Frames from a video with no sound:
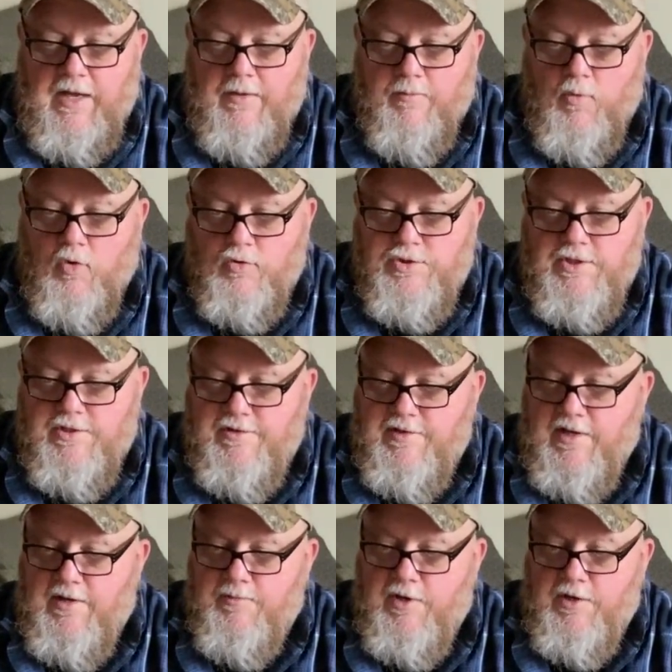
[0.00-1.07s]
Most of the
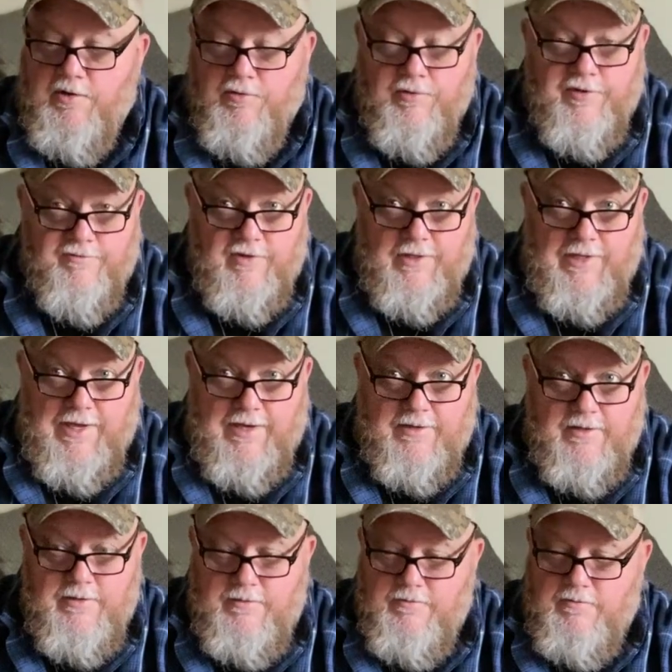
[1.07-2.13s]
time, I don't even lock
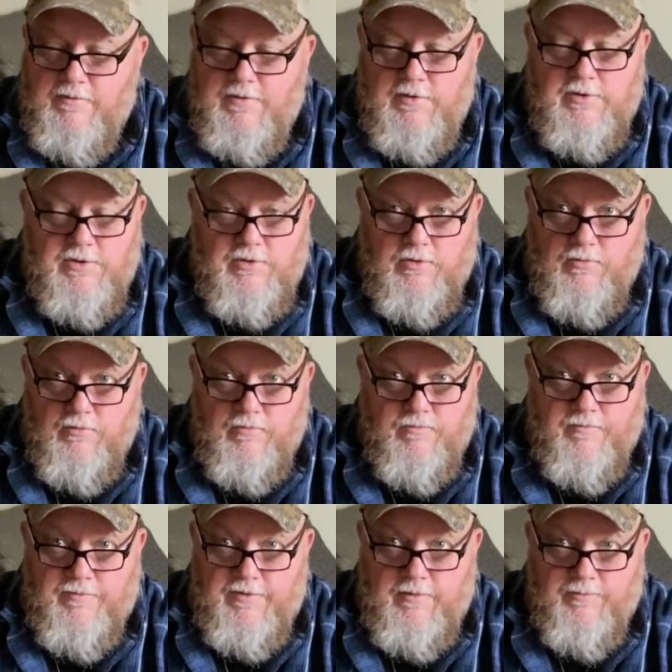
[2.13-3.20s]
it. So,
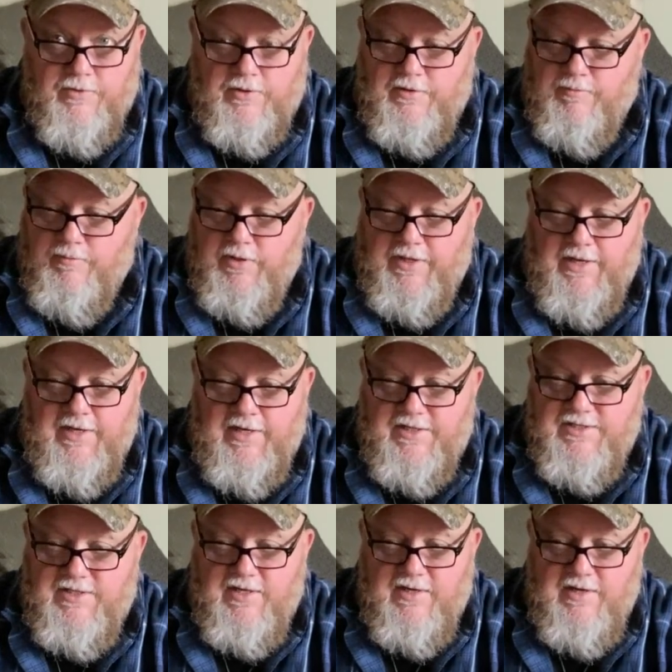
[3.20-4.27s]
but the blade
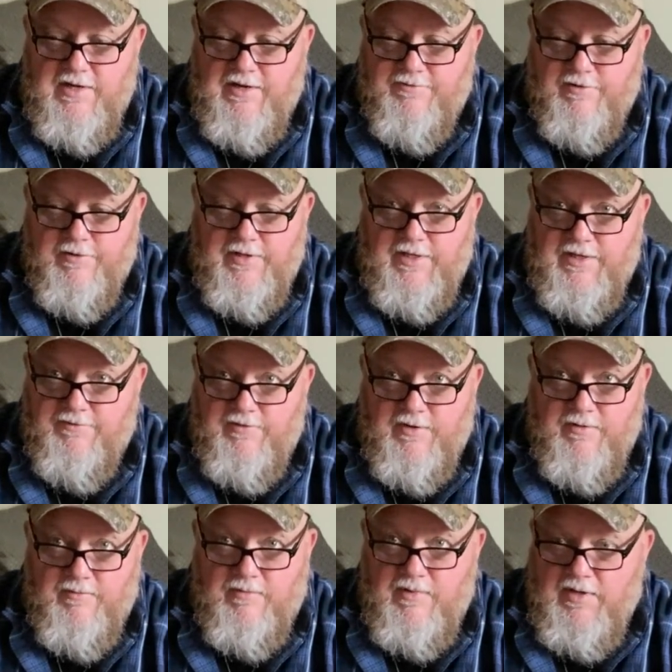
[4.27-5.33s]
has never
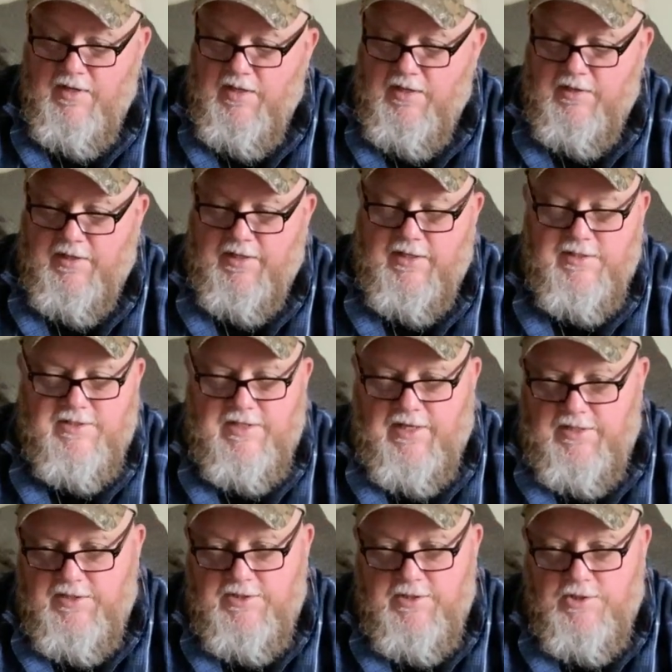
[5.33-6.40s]
even, like, it's
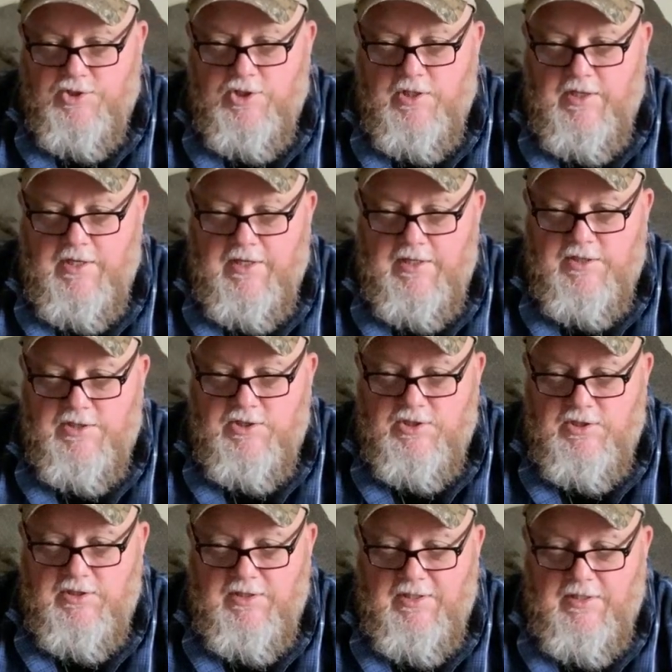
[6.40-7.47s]
got such a
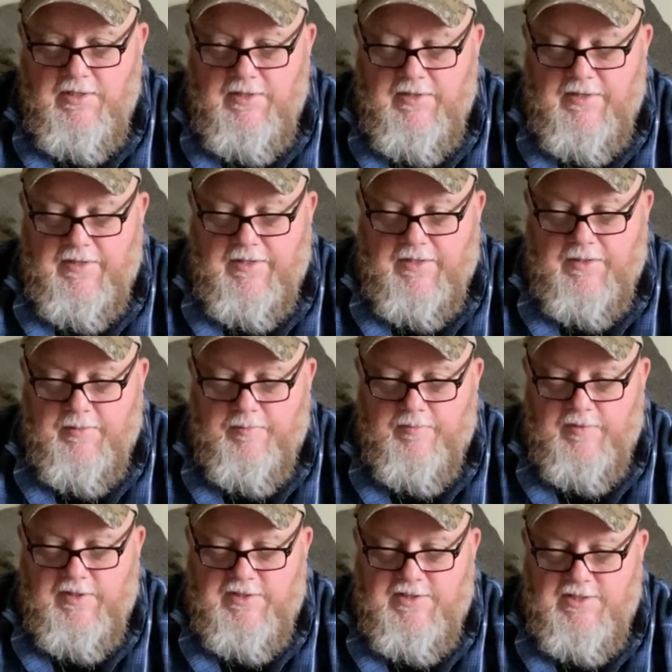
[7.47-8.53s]
nice,
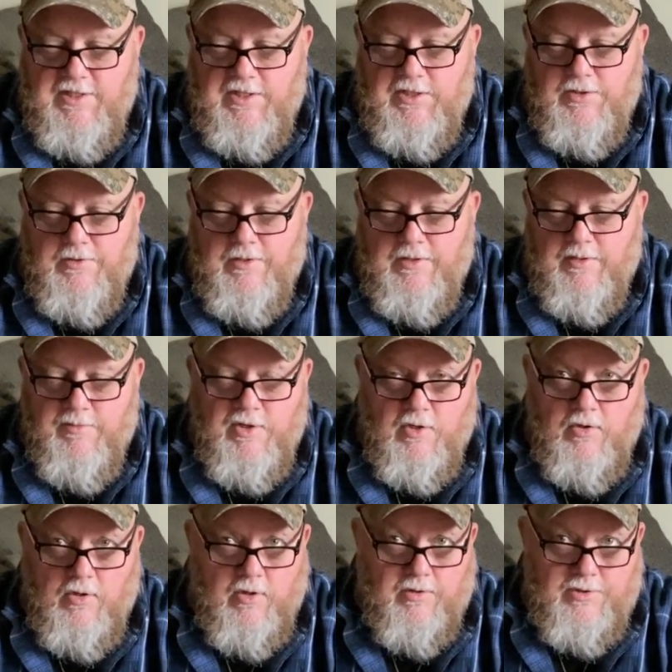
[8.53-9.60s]
let's say, I'm going to
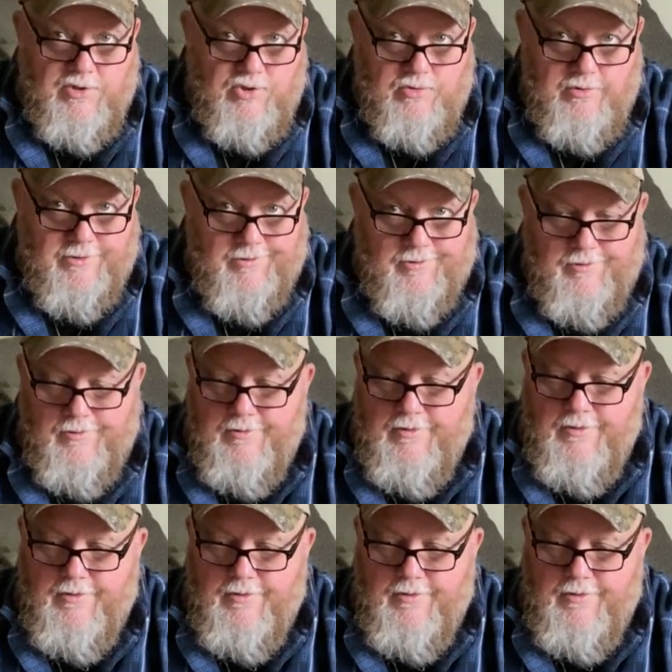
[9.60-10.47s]
call it trigger.